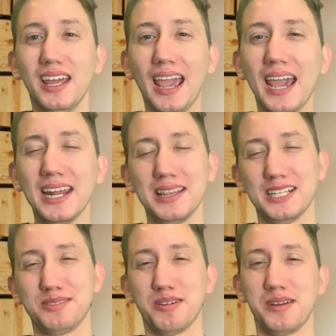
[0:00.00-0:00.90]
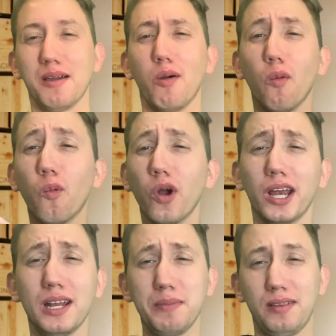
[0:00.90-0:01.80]
and in this video we're
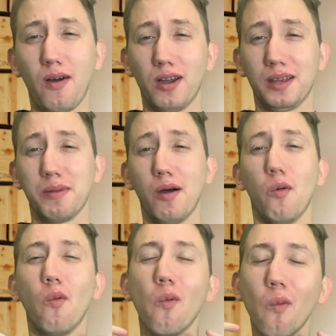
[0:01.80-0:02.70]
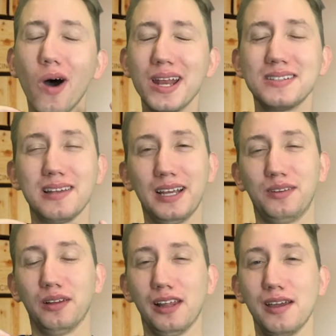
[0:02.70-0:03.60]
going to be talking about what it's like
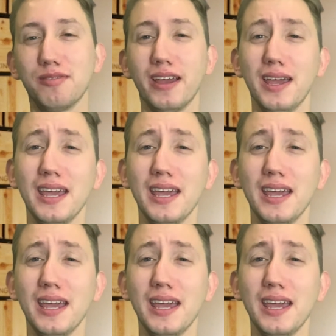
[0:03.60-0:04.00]
to live